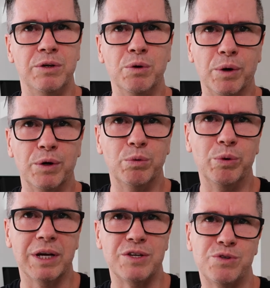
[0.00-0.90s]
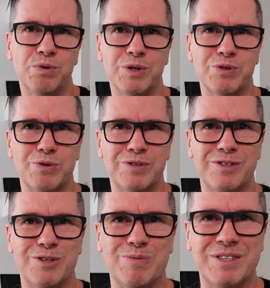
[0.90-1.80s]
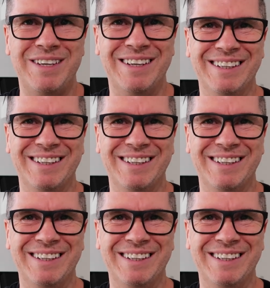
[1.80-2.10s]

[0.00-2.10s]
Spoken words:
new owner will get two exhaust systems,